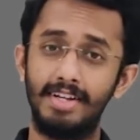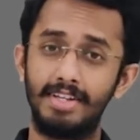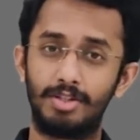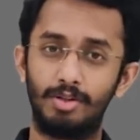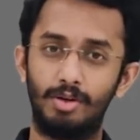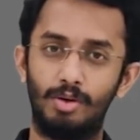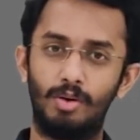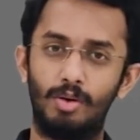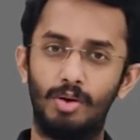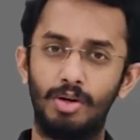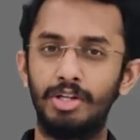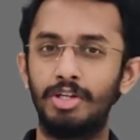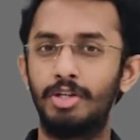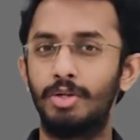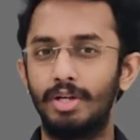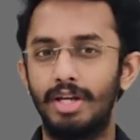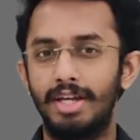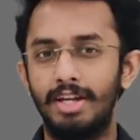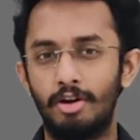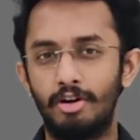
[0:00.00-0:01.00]
So
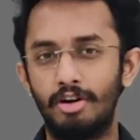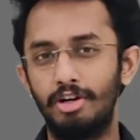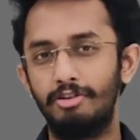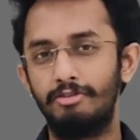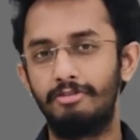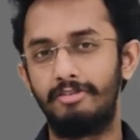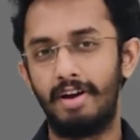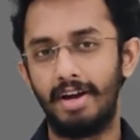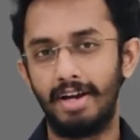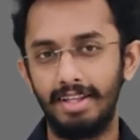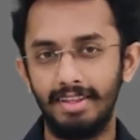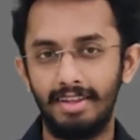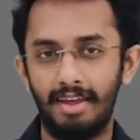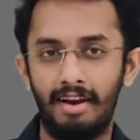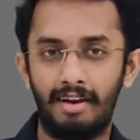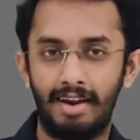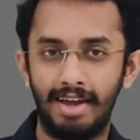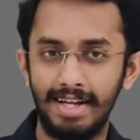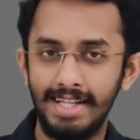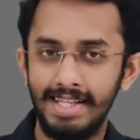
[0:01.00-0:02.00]
in order to find the
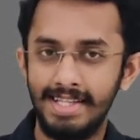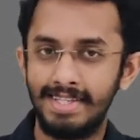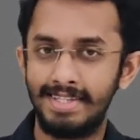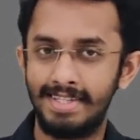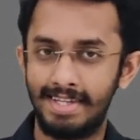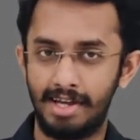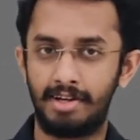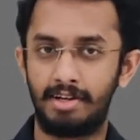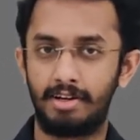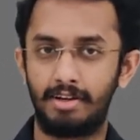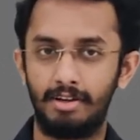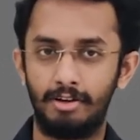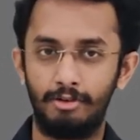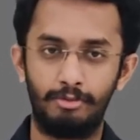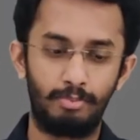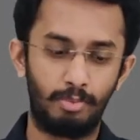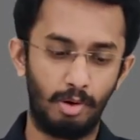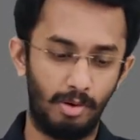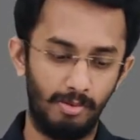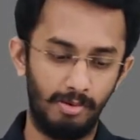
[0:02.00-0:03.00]
right set
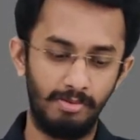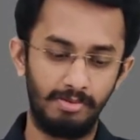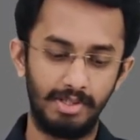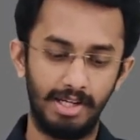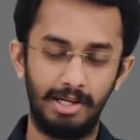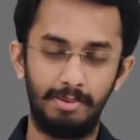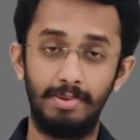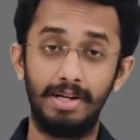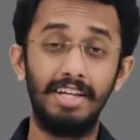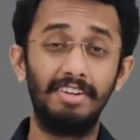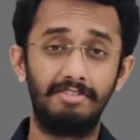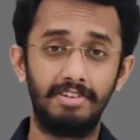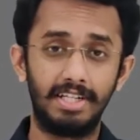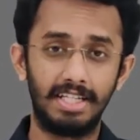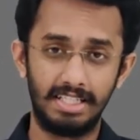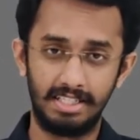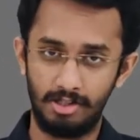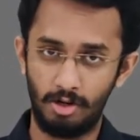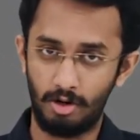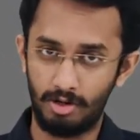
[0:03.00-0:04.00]
of problem statement, if it
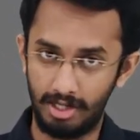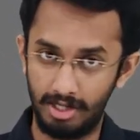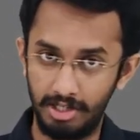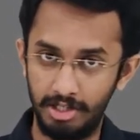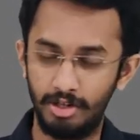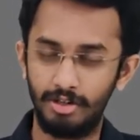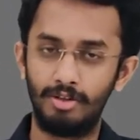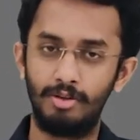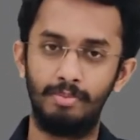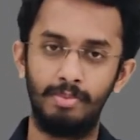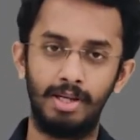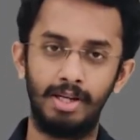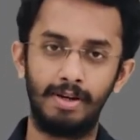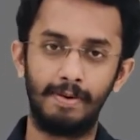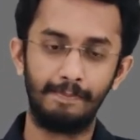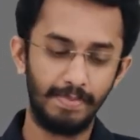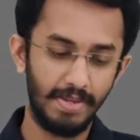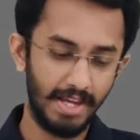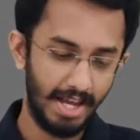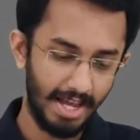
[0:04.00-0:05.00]
is not in your domain,
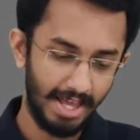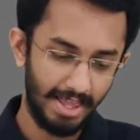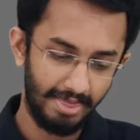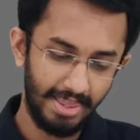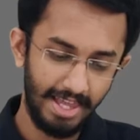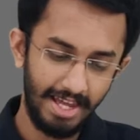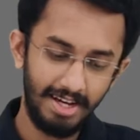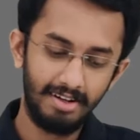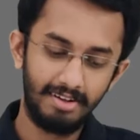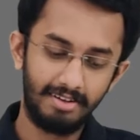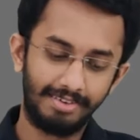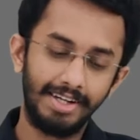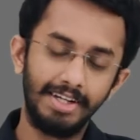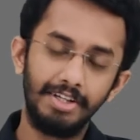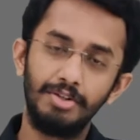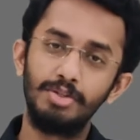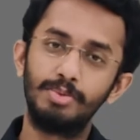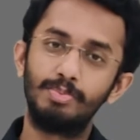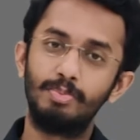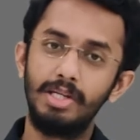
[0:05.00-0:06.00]
then try
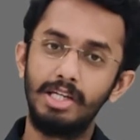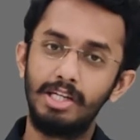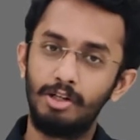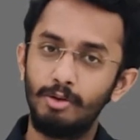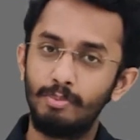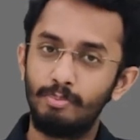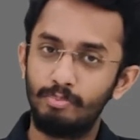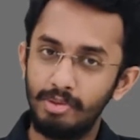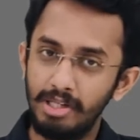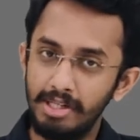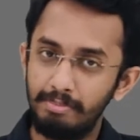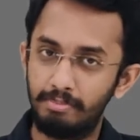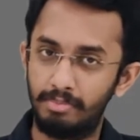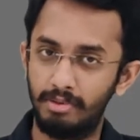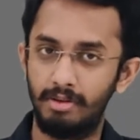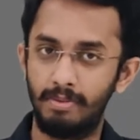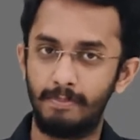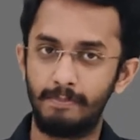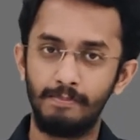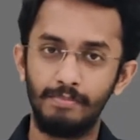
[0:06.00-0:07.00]
to speak to
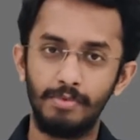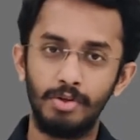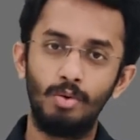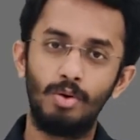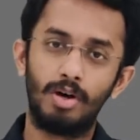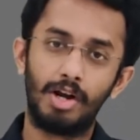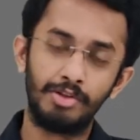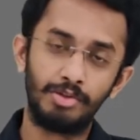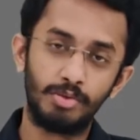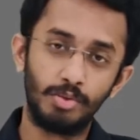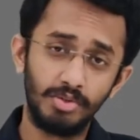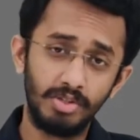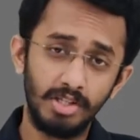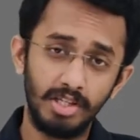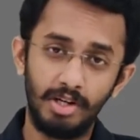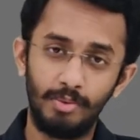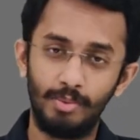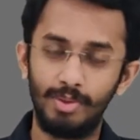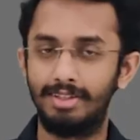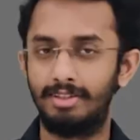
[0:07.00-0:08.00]
people who are
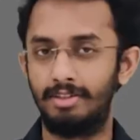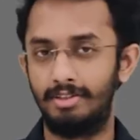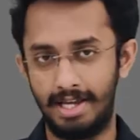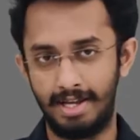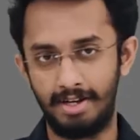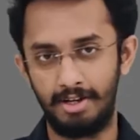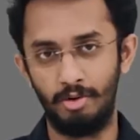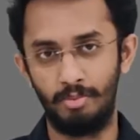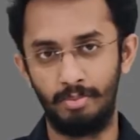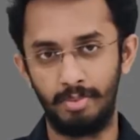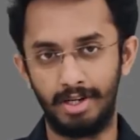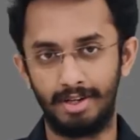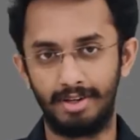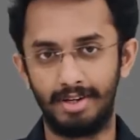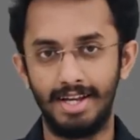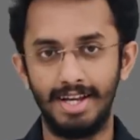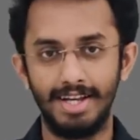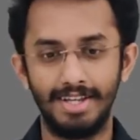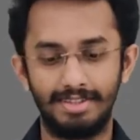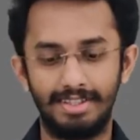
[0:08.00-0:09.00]
associated with that domain.
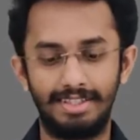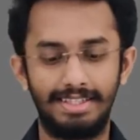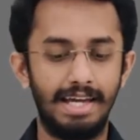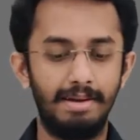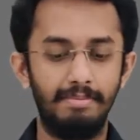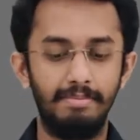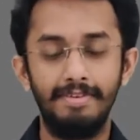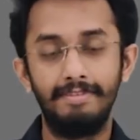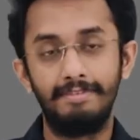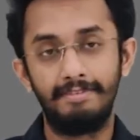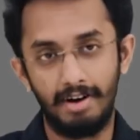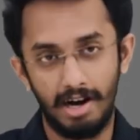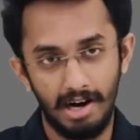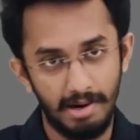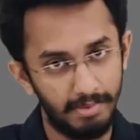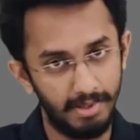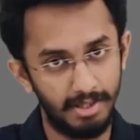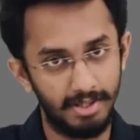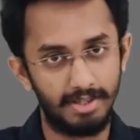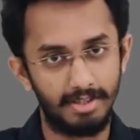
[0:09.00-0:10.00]
So it can be
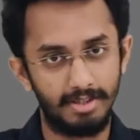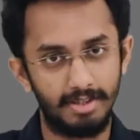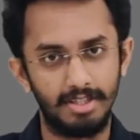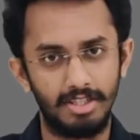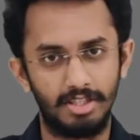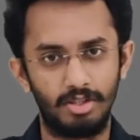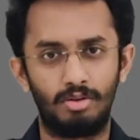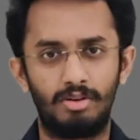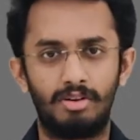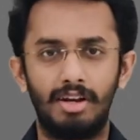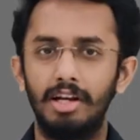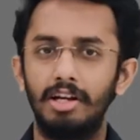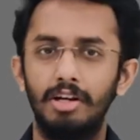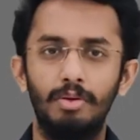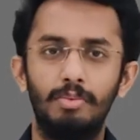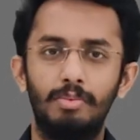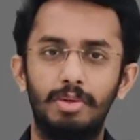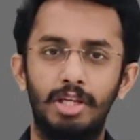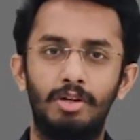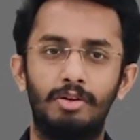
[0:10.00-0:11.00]
farmers. So try
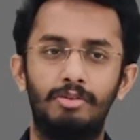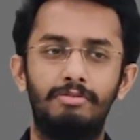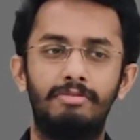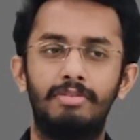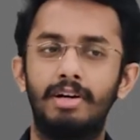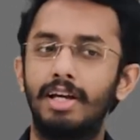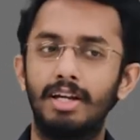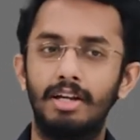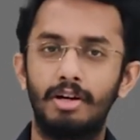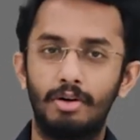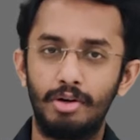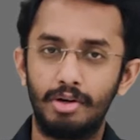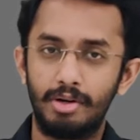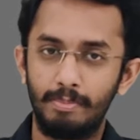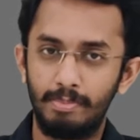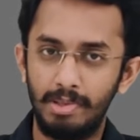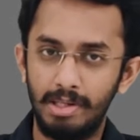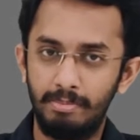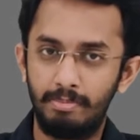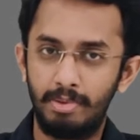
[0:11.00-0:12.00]
to find
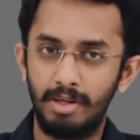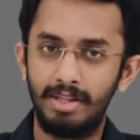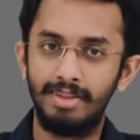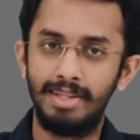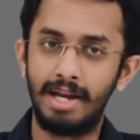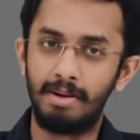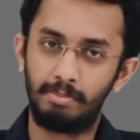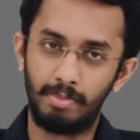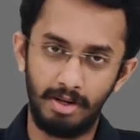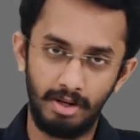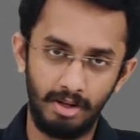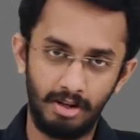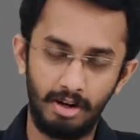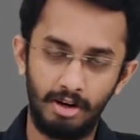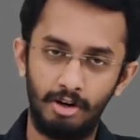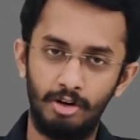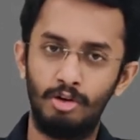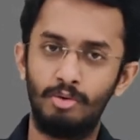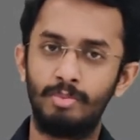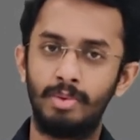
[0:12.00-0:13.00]
out people in that
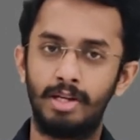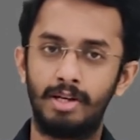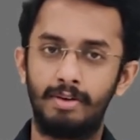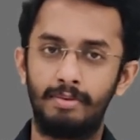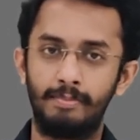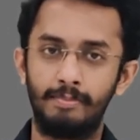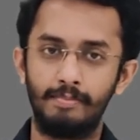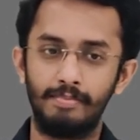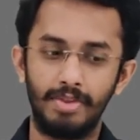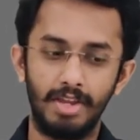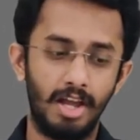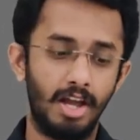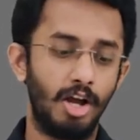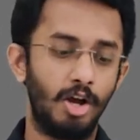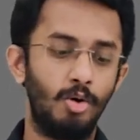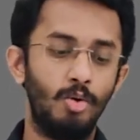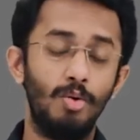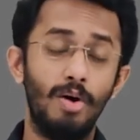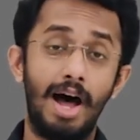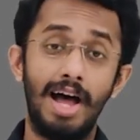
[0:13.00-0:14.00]
particular domain
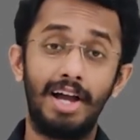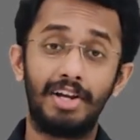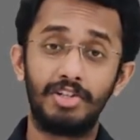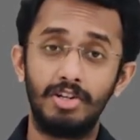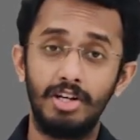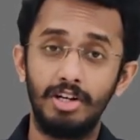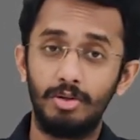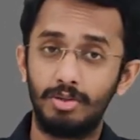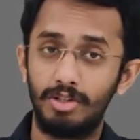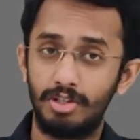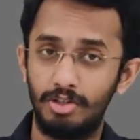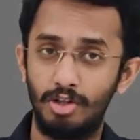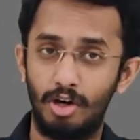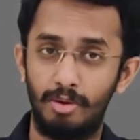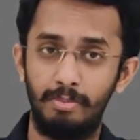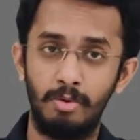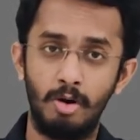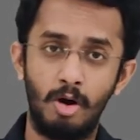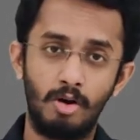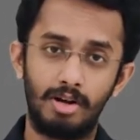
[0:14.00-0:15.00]
who actually do the
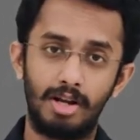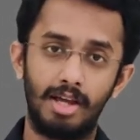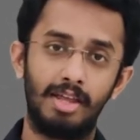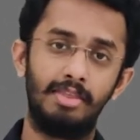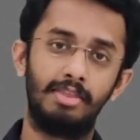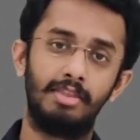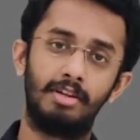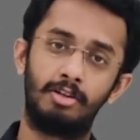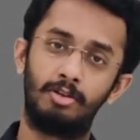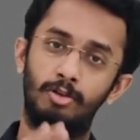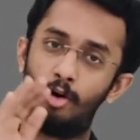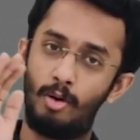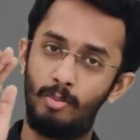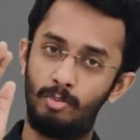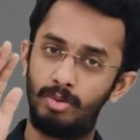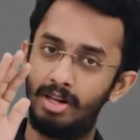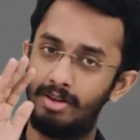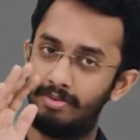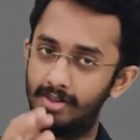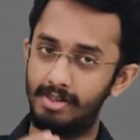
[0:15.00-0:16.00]
job, not in the
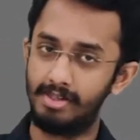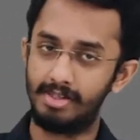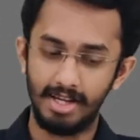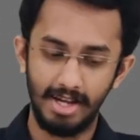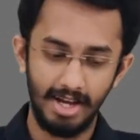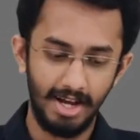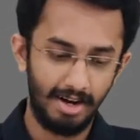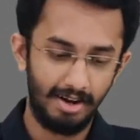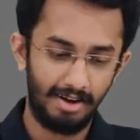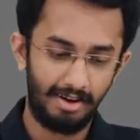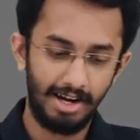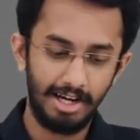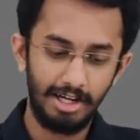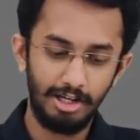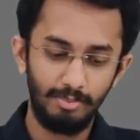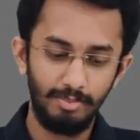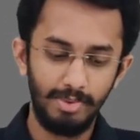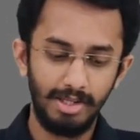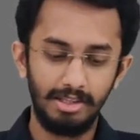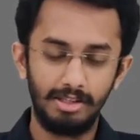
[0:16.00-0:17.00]
top levels. Try
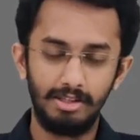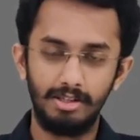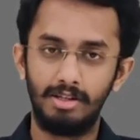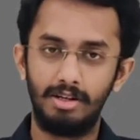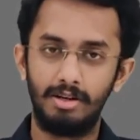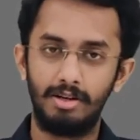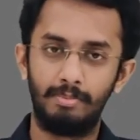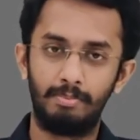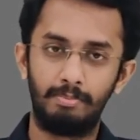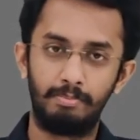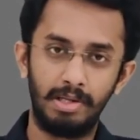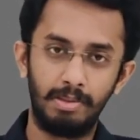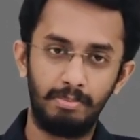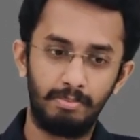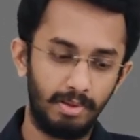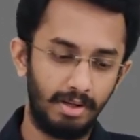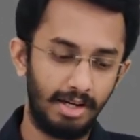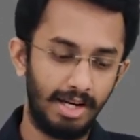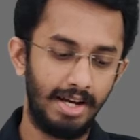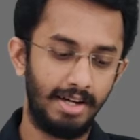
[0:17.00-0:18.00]
to meet the
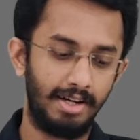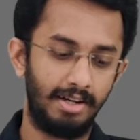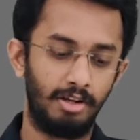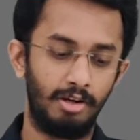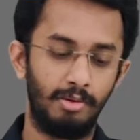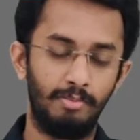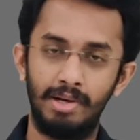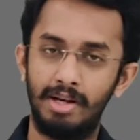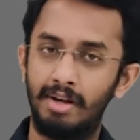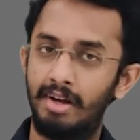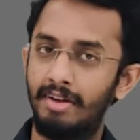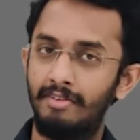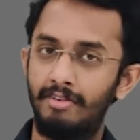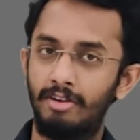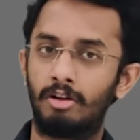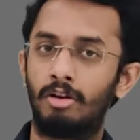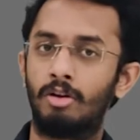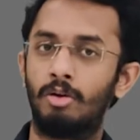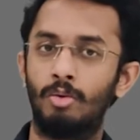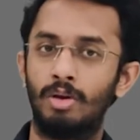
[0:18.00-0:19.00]
people at
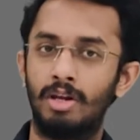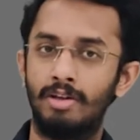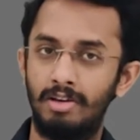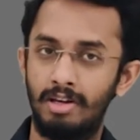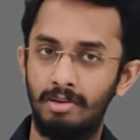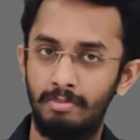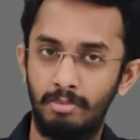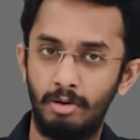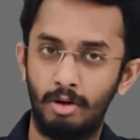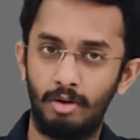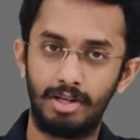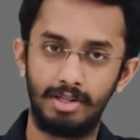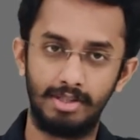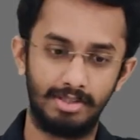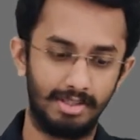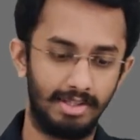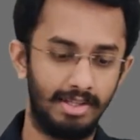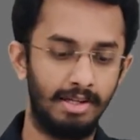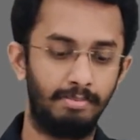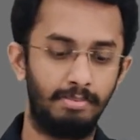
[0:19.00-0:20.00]
mid-level or low-level
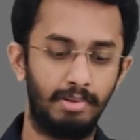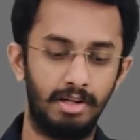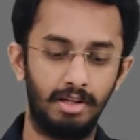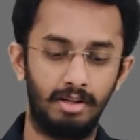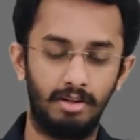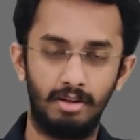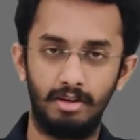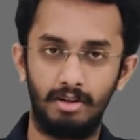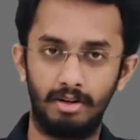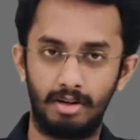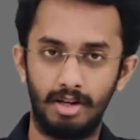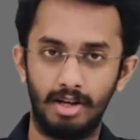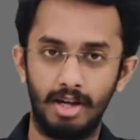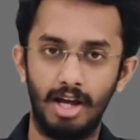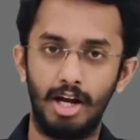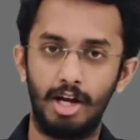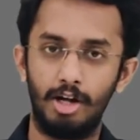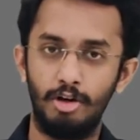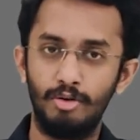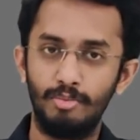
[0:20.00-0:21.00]
employees in a particular
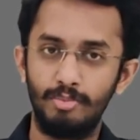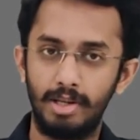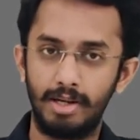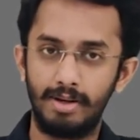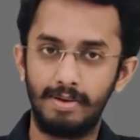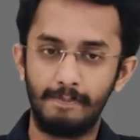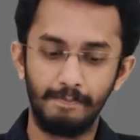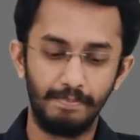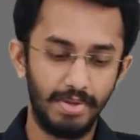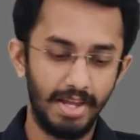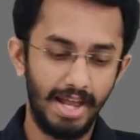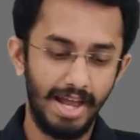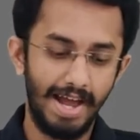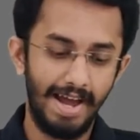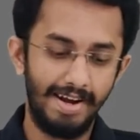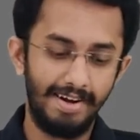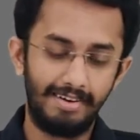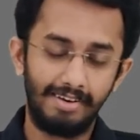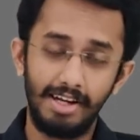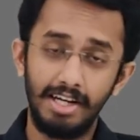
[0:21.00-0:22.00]
domain
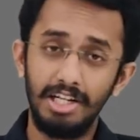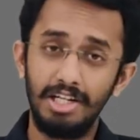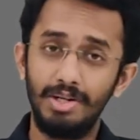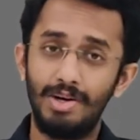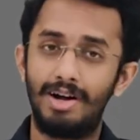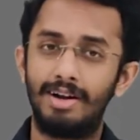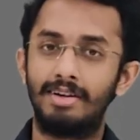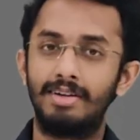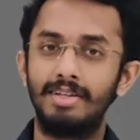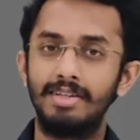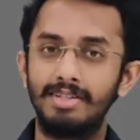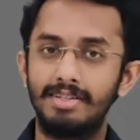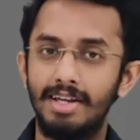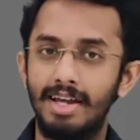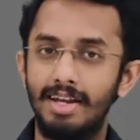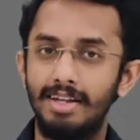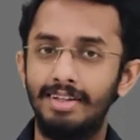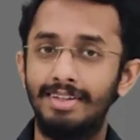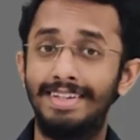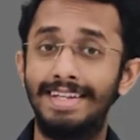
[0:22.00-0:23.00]
and try to
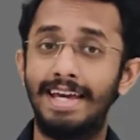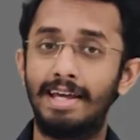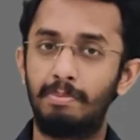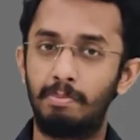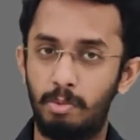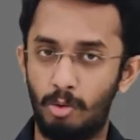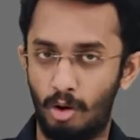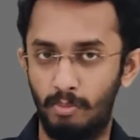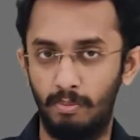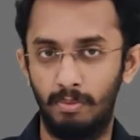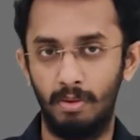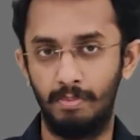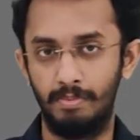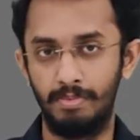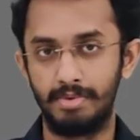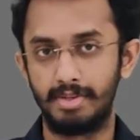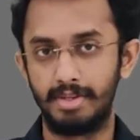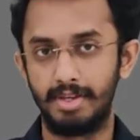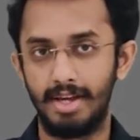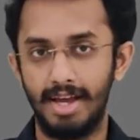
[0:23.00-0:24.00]
understand their problems.